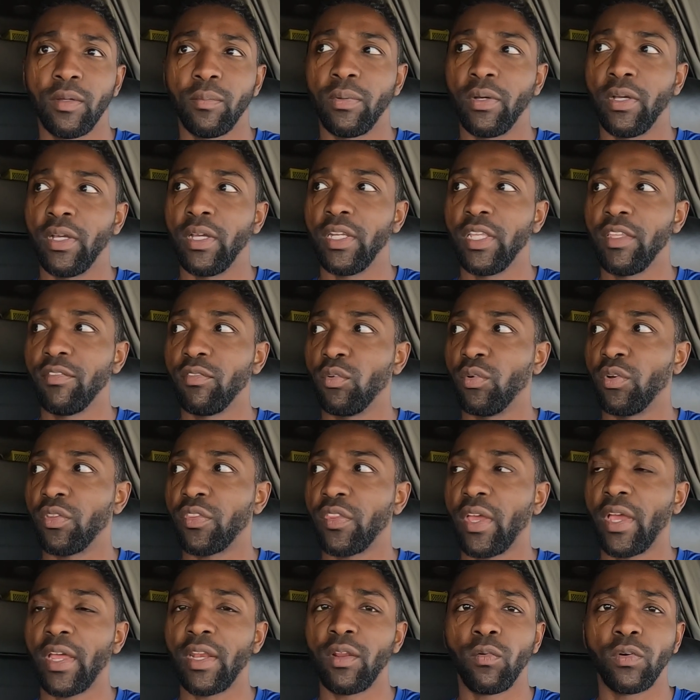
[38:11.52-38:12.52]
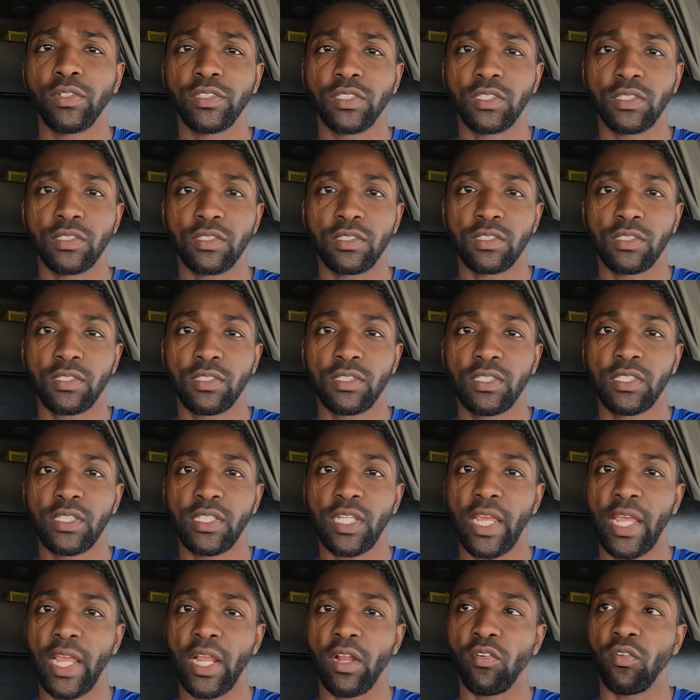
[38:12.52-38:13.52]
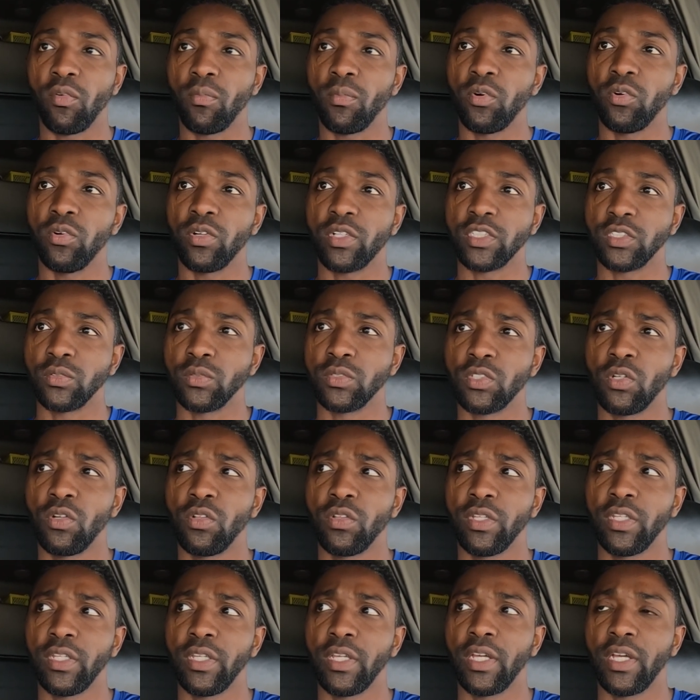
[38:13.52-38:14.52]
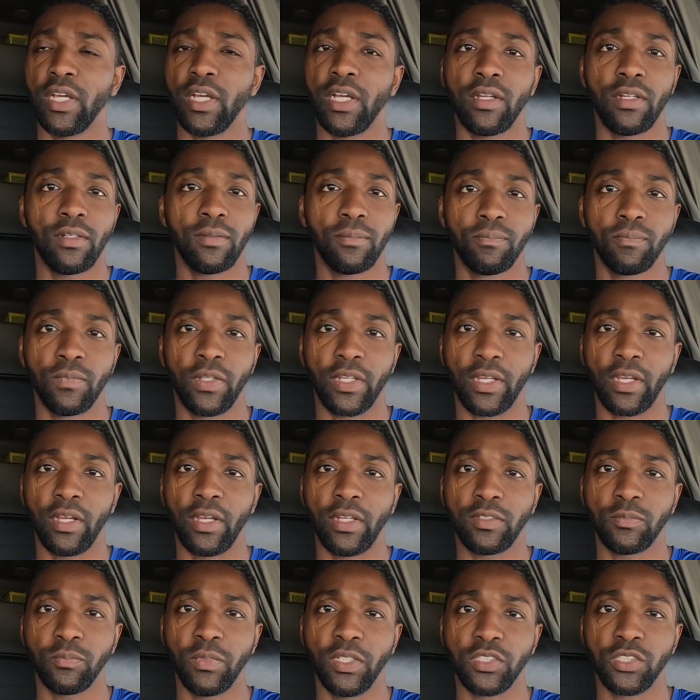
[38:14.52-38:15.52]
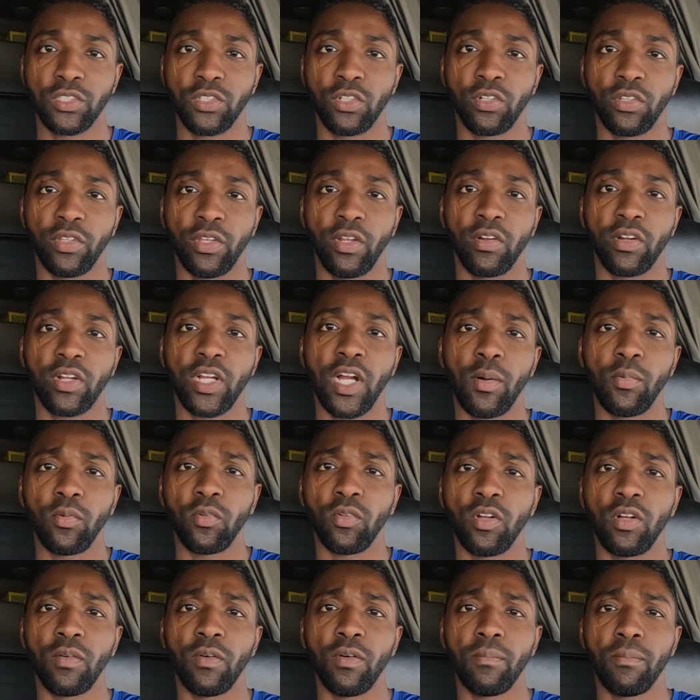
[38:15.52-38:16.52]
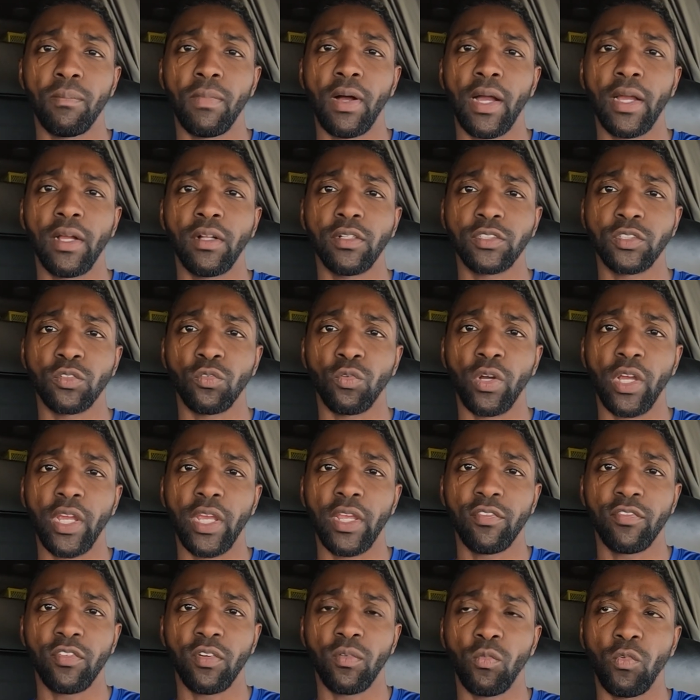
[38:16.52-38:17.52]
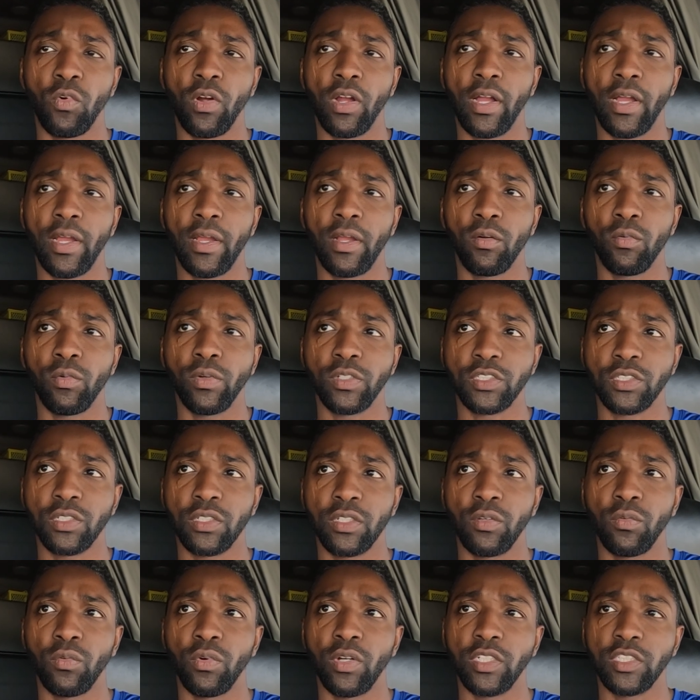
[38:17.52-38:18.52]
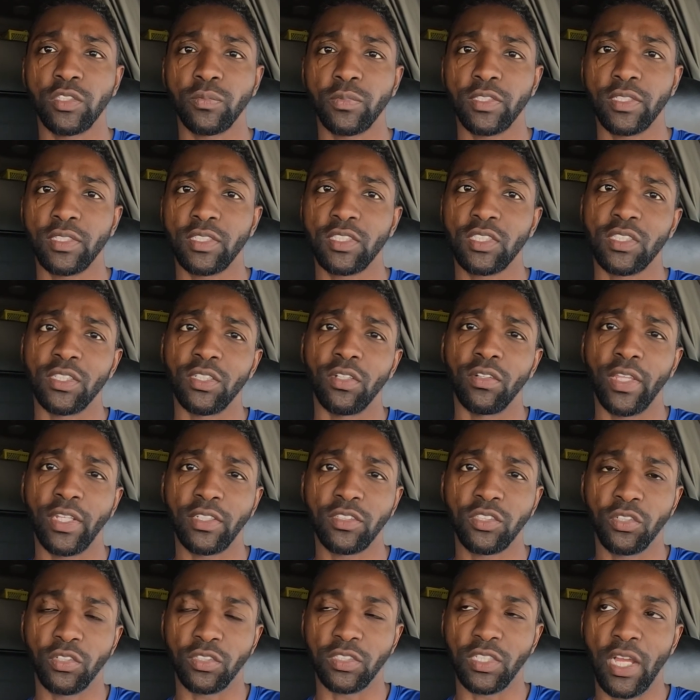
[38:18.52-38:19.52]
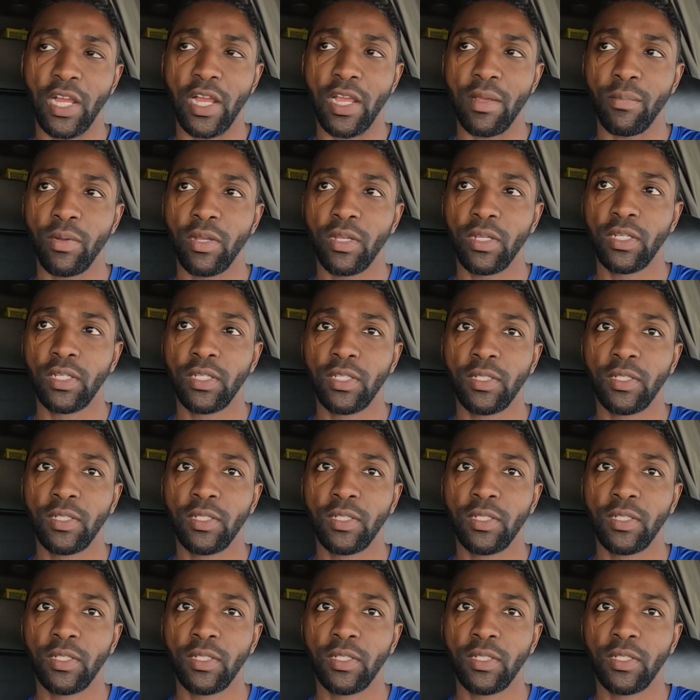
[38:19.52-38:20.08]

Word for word: But even with that, it wasn't terrible, because it was only, like I mentioned earlier, a couple of miles away from where I originally was. But still, that took time.